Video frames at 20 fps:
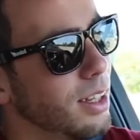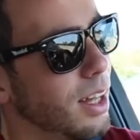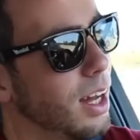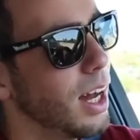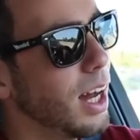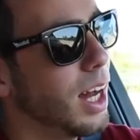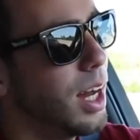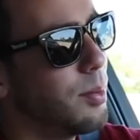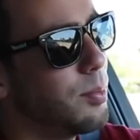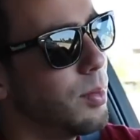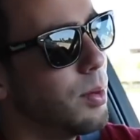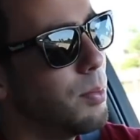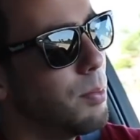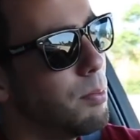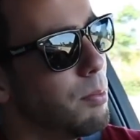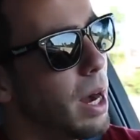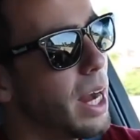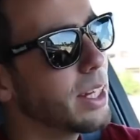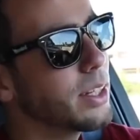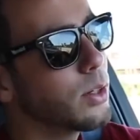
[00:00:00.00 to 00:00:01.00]

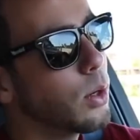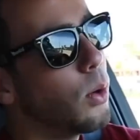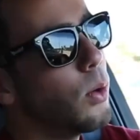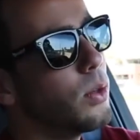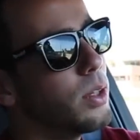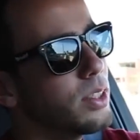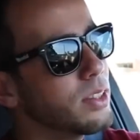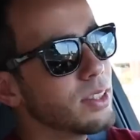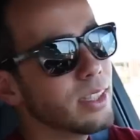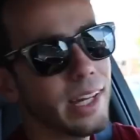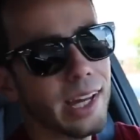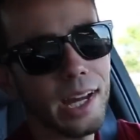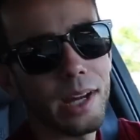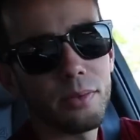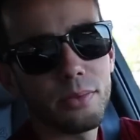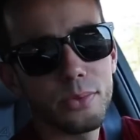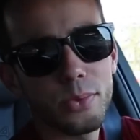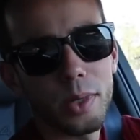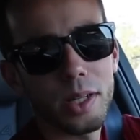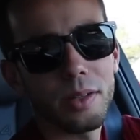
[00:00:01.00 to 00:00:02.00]
My goal is to
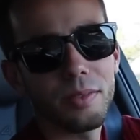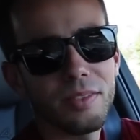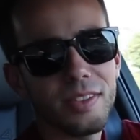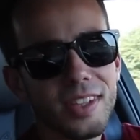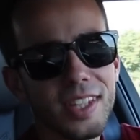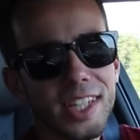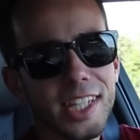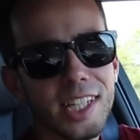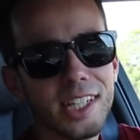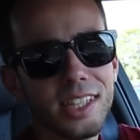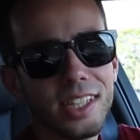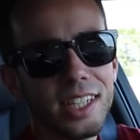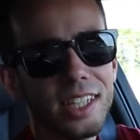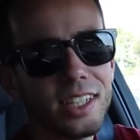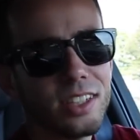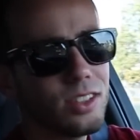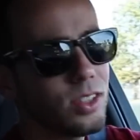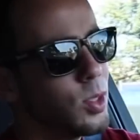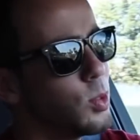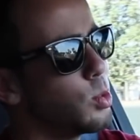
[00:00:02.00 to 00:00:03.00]
have one of the
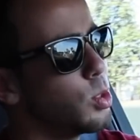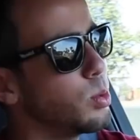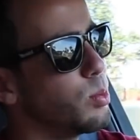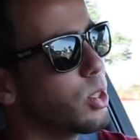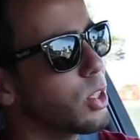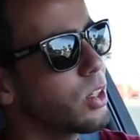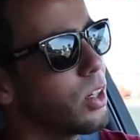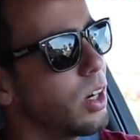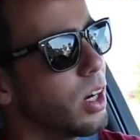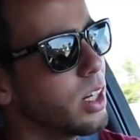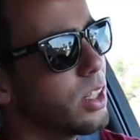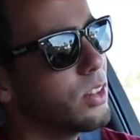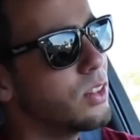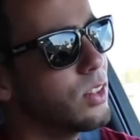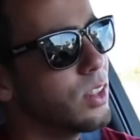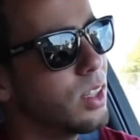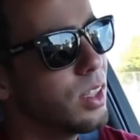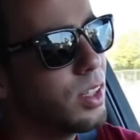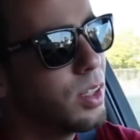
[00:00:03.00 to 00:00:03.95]
cleanest YouTuber cars,